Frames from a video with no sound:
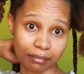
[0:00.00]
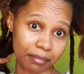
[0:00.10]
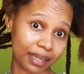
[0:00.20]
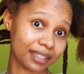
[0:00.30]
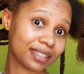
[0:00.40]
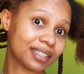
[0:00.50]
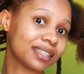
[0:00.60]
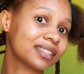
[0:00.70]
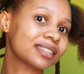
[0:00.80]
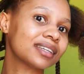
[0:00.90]
Miss,
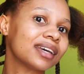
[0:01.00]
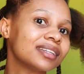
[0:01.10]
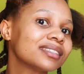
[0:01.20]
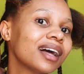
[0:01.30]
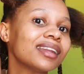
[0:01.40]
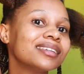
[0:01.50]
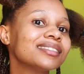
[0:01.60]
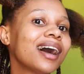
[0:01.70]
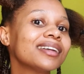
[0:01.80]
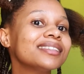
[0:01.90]
this hairstyle
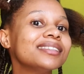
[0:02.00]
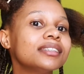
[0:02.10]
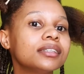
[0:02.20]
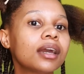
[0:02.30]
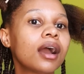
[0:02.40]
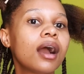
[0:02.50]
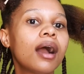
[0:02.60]
is ugly,